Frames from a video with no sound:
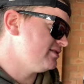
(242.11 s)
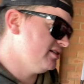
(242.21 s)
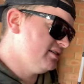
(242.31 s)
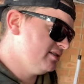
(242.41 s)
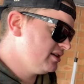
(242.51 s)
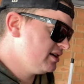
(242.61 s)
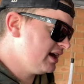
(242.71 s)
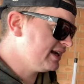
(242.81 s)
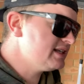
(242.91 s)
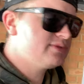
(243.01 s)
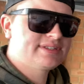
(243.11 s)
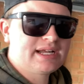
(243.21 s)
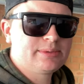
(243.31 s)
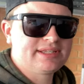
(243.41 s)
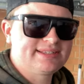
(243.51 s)
so I guess we'll
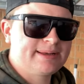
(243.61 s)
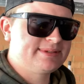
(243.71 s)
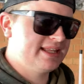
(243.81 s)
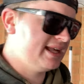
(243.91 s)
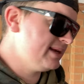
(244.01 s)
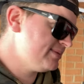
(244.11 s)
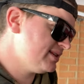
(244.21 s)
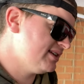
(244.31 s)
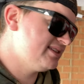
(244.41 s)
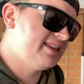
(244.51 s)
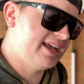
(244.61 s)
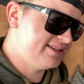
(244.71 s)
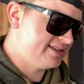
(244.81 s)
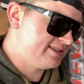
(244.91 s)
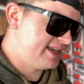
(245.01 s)
start with the subs and the amps because they're the
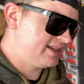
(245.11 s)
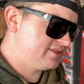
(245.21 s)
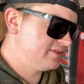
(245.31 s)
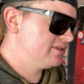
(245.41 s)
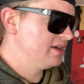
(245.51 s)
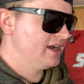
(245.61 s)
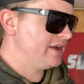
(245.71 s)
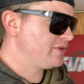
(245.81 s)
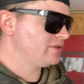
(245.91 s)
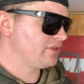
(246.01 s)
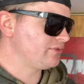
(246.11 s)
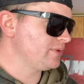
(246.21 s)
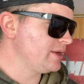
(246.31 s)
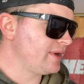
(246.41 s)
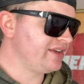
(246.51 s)
easiest to get to. I've got the
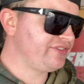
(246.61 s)
three-way